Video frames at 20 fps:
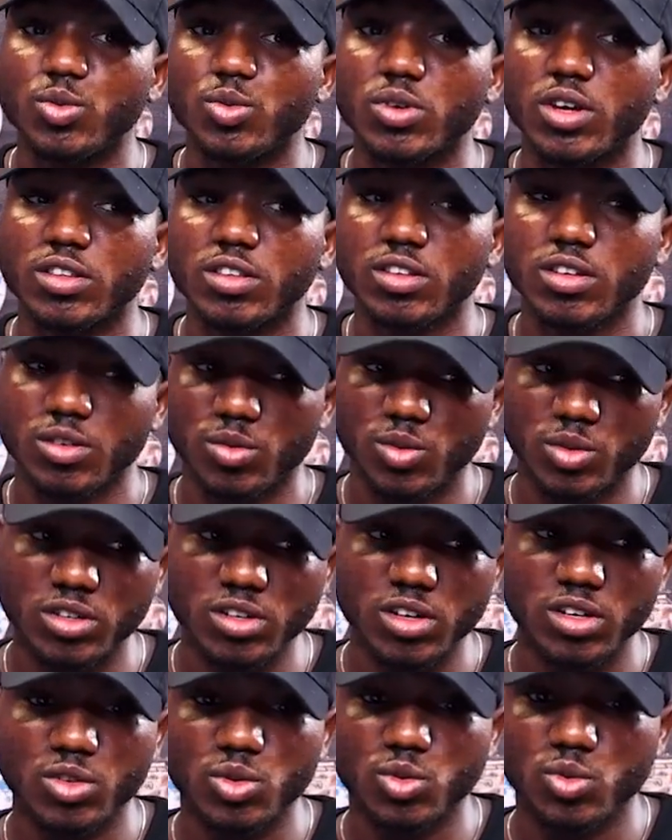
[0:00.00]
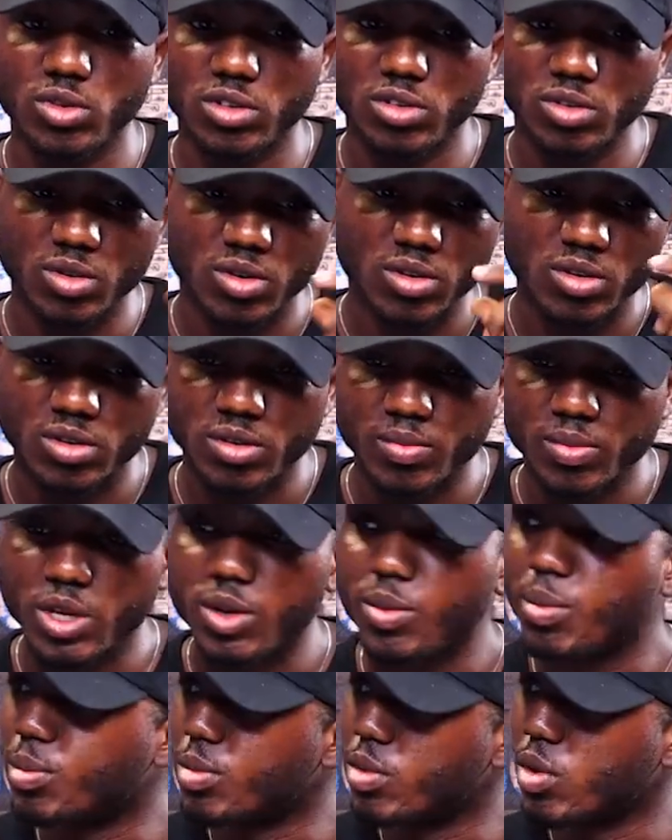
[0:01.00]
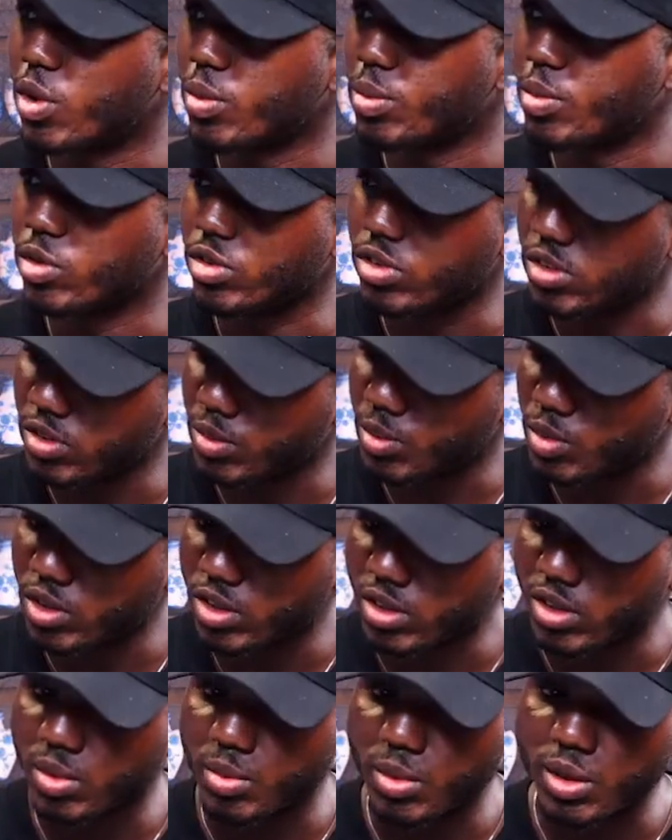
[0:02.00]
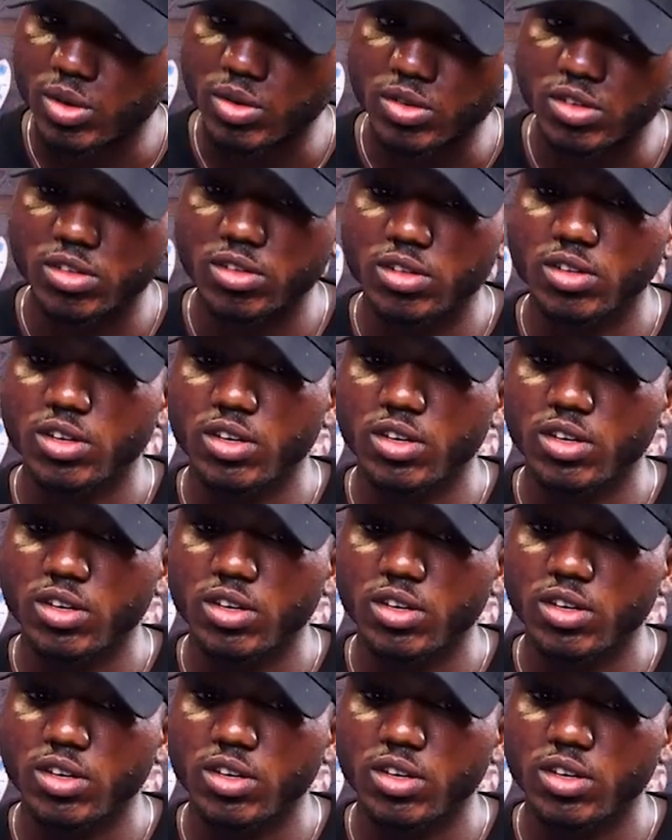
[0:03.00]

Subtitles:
I think was it a tweet or a blog post this morning about